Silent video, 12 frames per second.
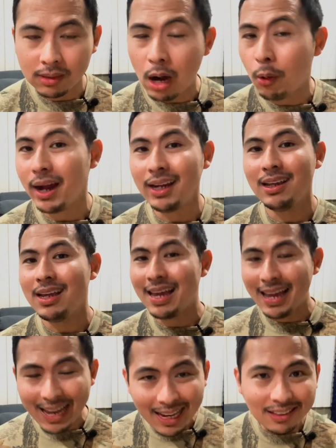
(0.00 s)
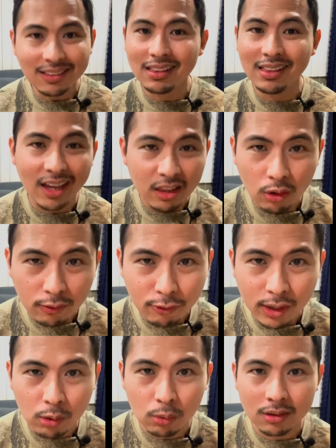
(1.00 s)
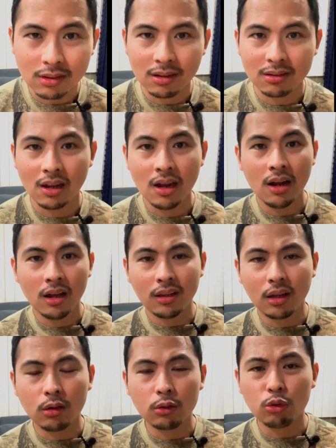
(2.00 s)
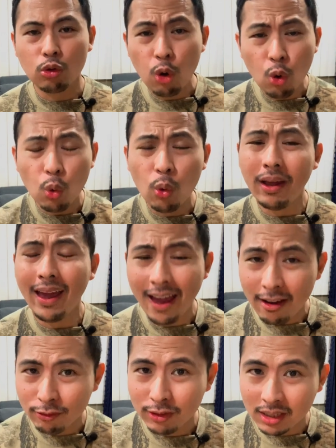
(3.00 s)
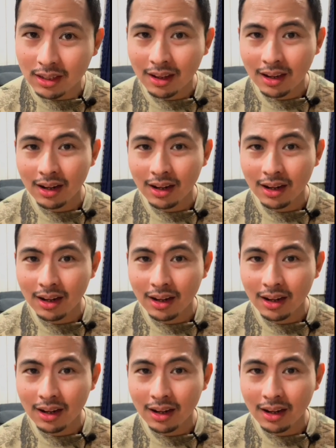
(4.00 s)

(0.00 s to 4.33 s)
Now, I hate leather fragrances that are too heavy,